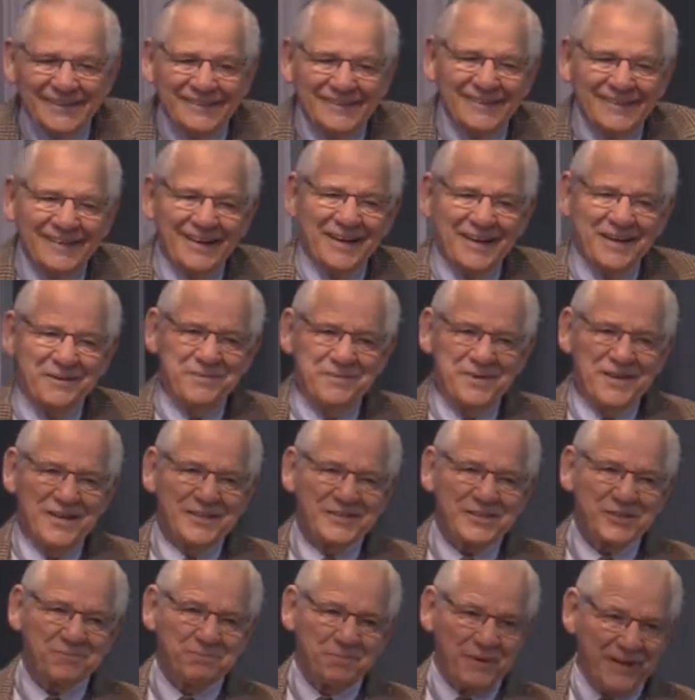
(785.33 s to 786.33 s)
Well, let me
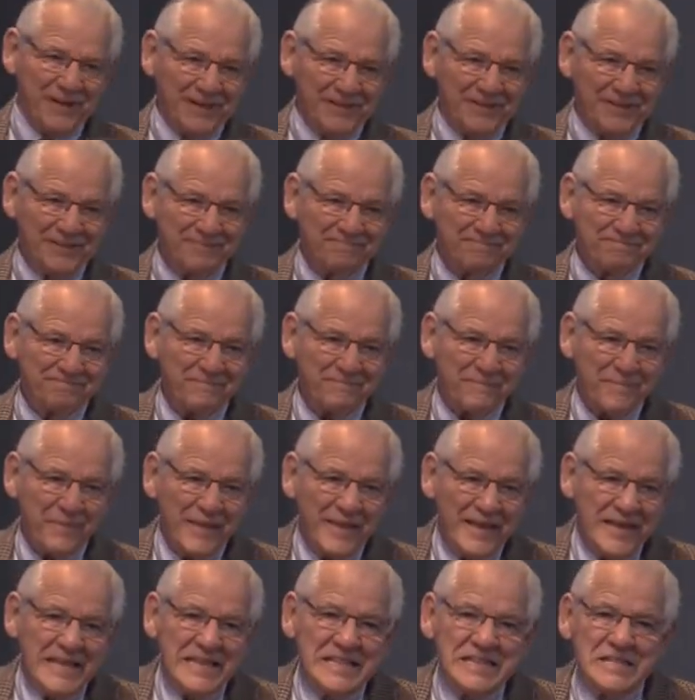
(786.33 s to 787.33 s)
explain.
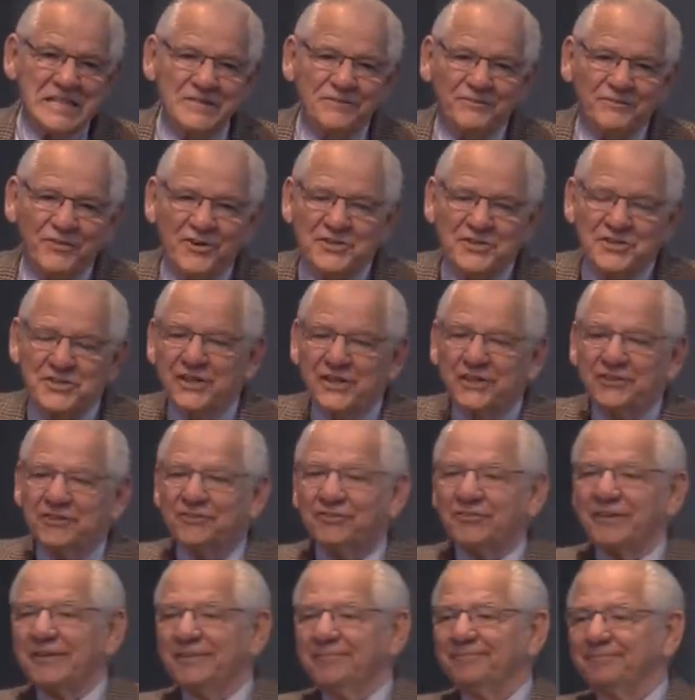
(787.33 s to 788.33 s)
In the first
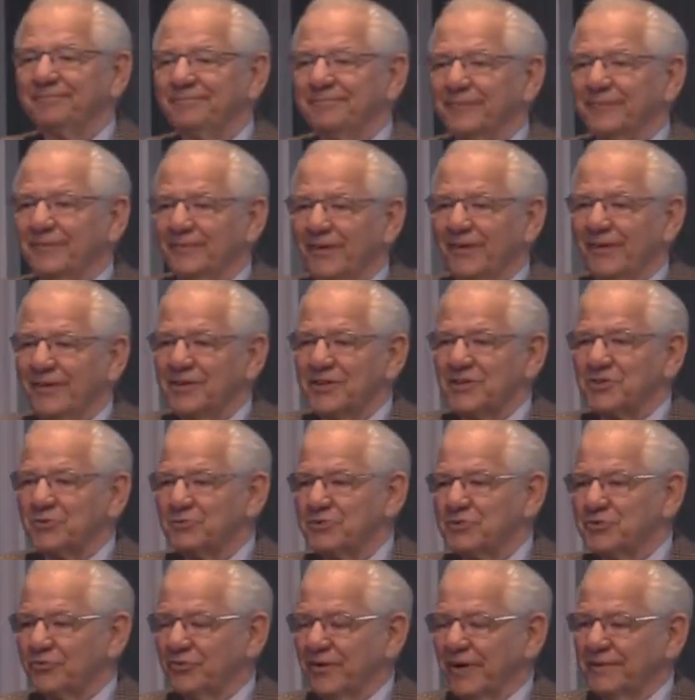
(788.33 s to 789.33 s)
century, when this
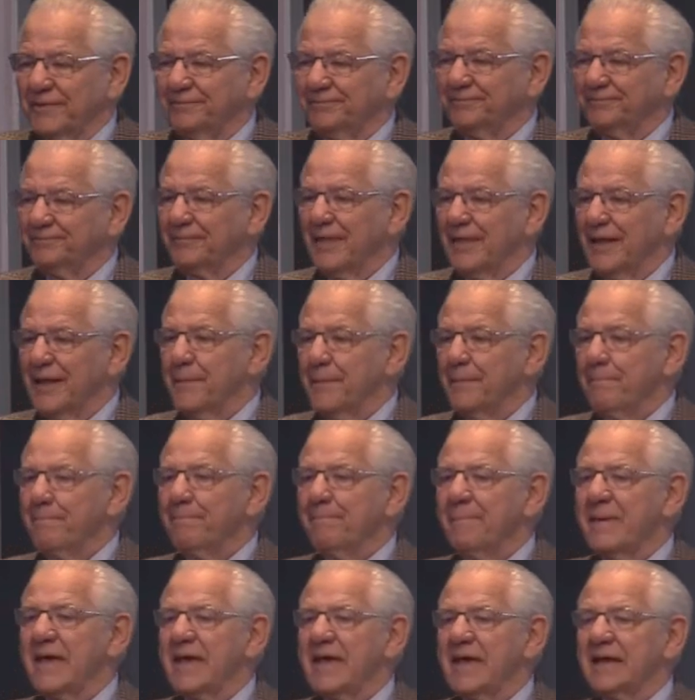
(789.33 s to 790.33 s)
was written,
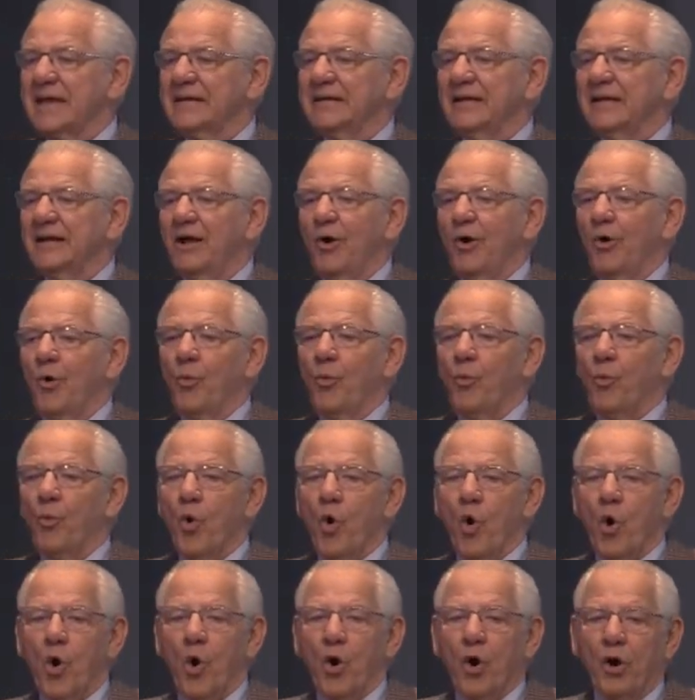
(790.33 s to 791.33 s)
men
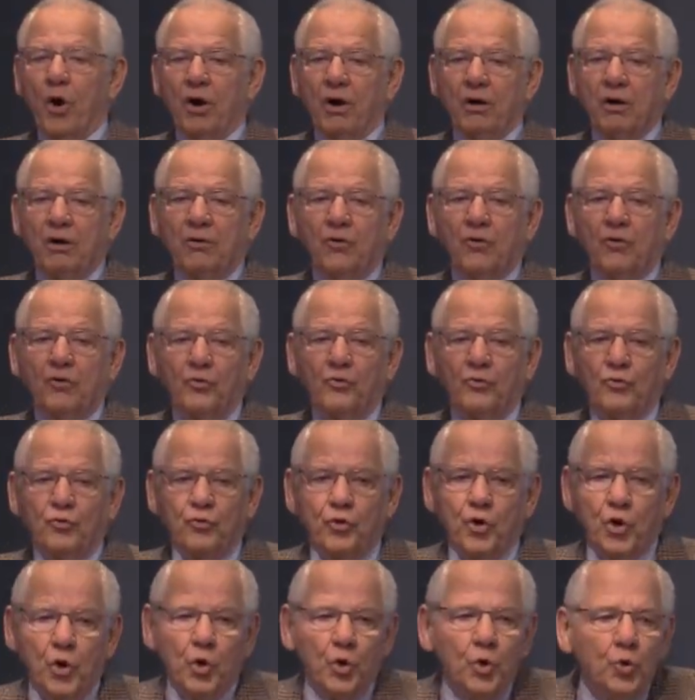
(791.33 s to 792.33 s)
wore
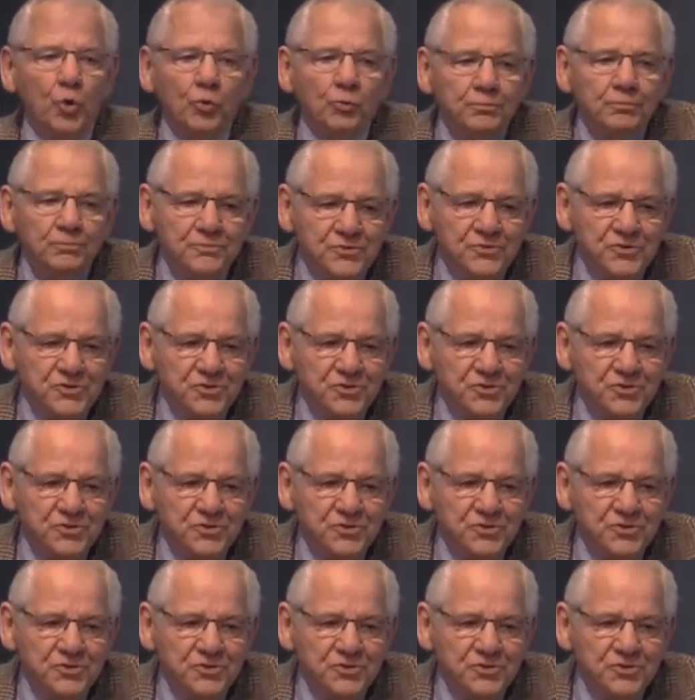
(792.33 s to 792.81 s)
robes